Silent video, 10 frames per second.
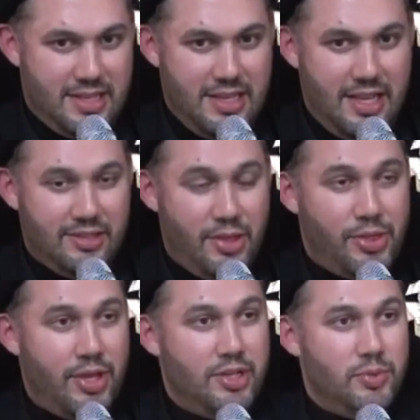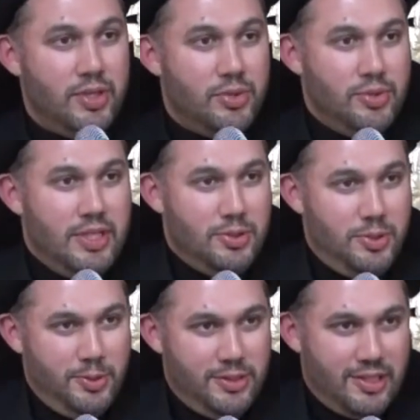And the third one, who they
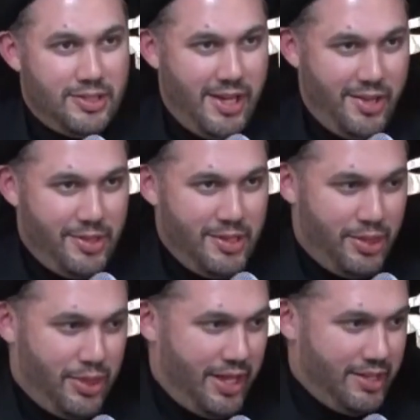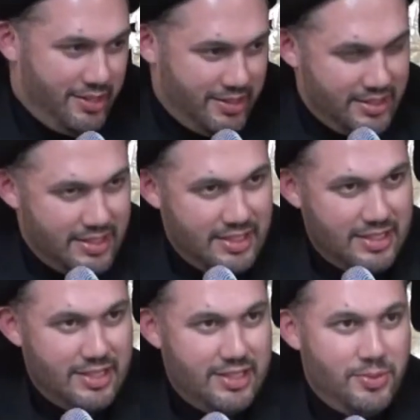called Qadi al-Thani,
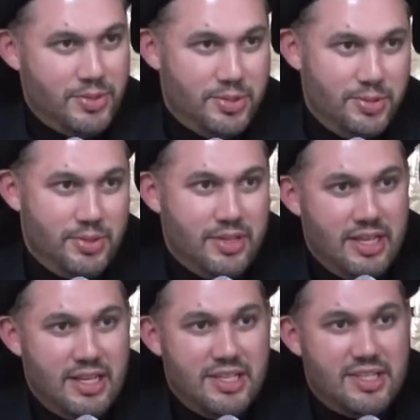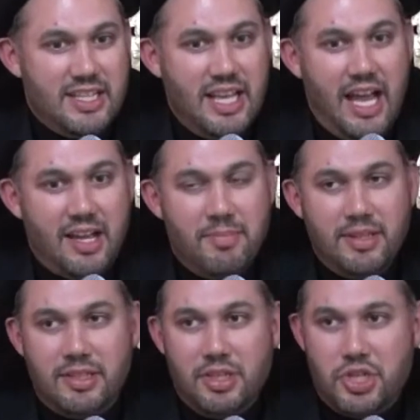was who? Sayyid Ahmad
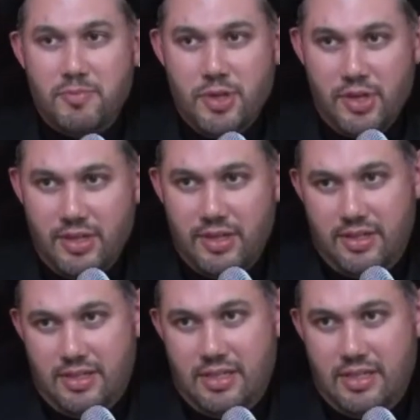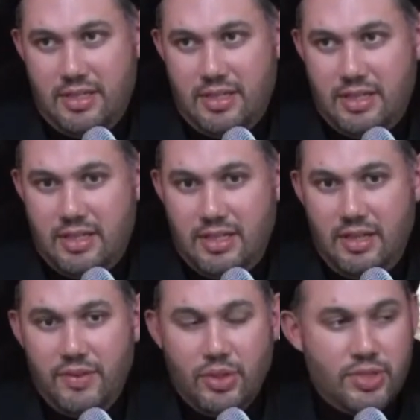Kashmiri. If you
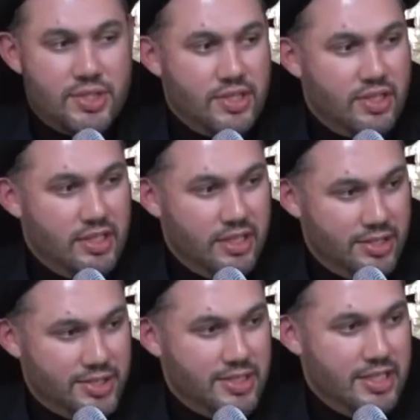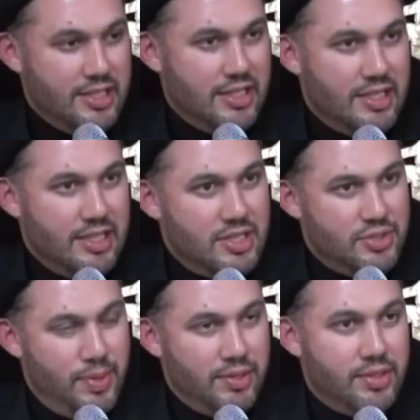go to Srinagar today, he's
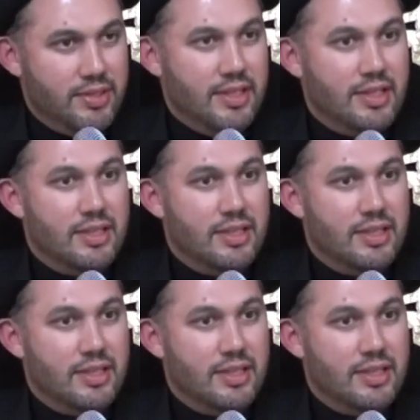buried there.